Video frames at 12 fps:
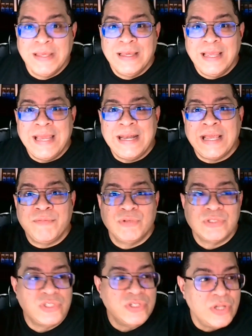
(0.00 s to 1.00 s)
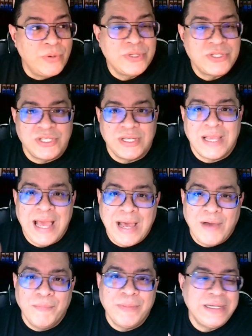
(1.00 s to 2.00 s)
and I was noticing
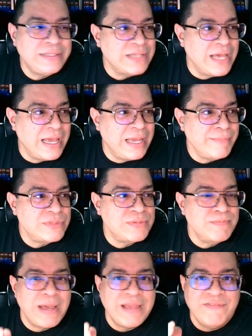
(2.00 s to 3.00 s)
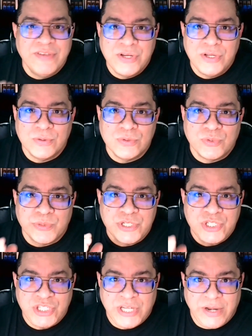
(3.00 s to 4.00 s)
how many times my videos were
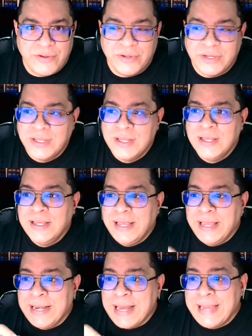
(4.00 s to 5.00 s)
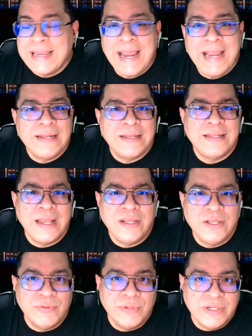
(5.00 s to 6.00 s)
shared. And I can't
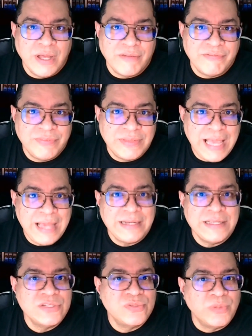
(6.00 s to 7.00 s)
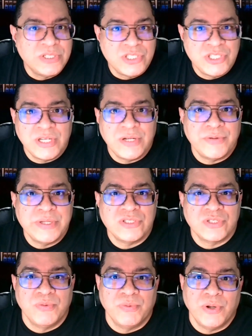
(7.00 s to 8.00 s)
thank you enough. That is what
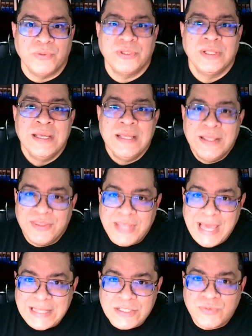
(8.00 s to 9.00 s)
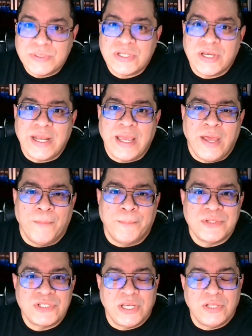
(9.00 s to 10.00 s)
generates growth. That's what's going to help
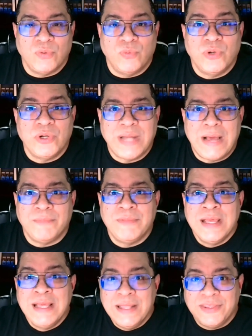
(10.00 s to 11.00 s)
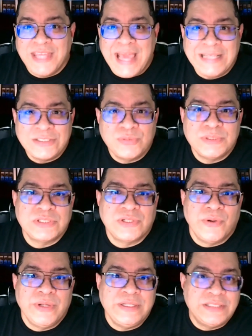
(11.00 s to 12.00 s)
us get the word out. That's what's
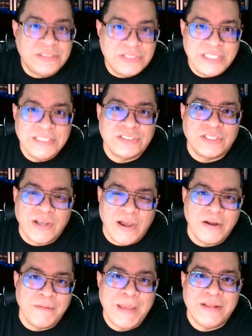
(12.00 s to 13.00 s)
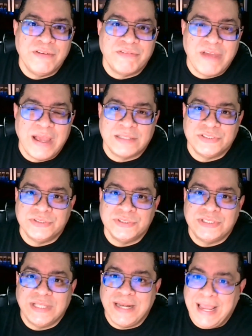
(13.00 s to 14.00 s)
going to teach the card
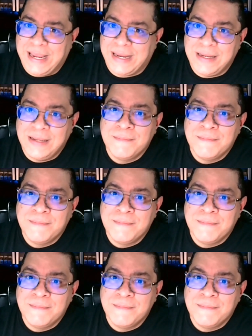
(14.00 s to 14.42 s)
manufacturers that, hey,